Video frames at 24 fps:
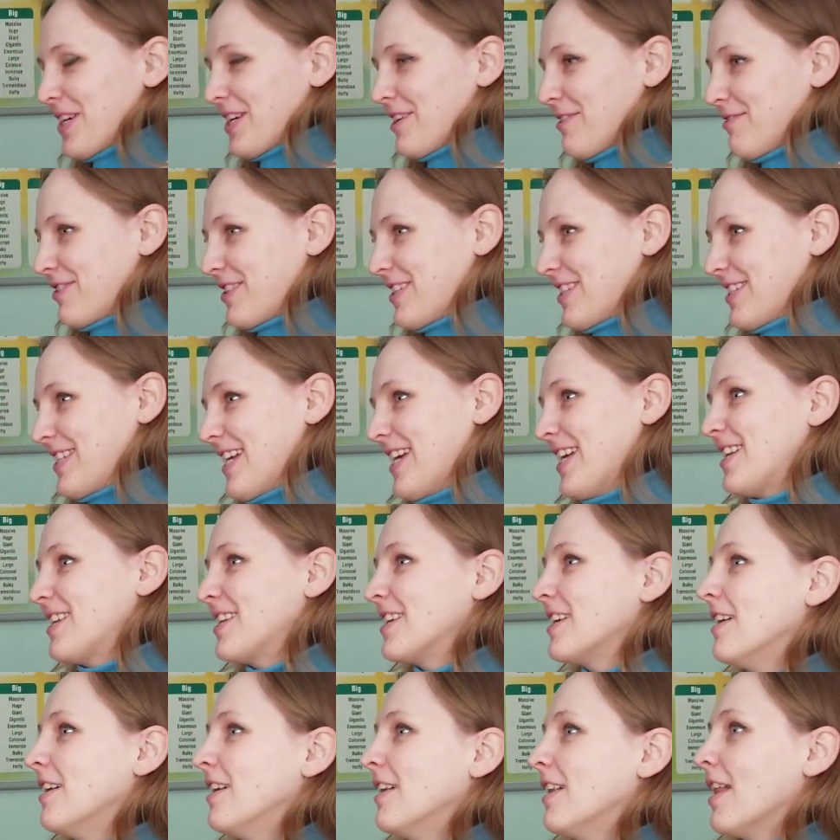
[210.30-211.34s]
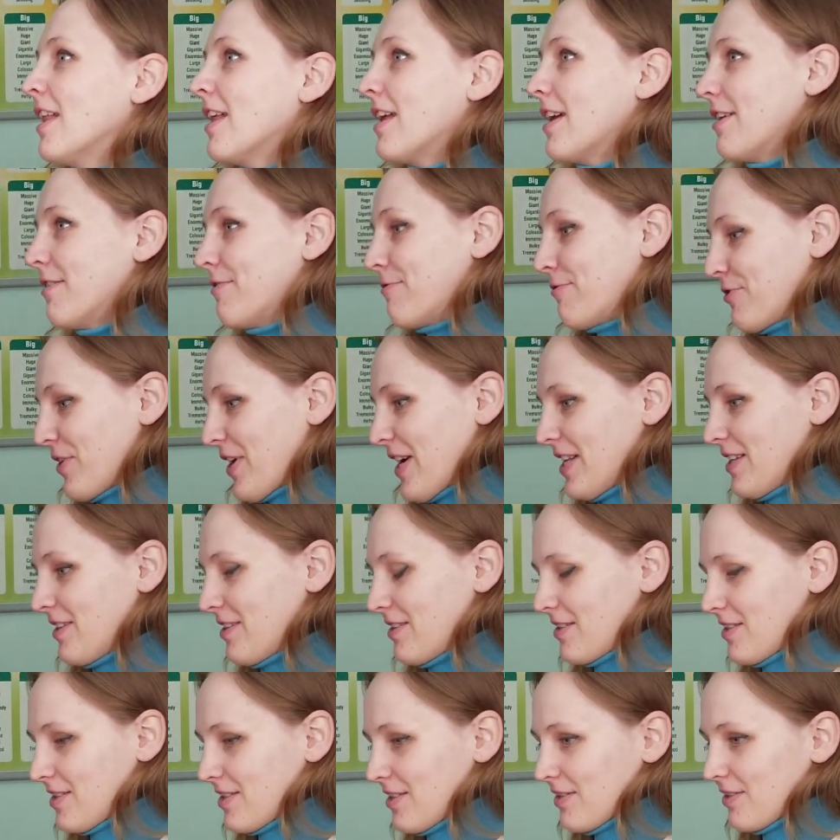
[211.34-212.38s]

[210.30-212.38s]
after that, a friend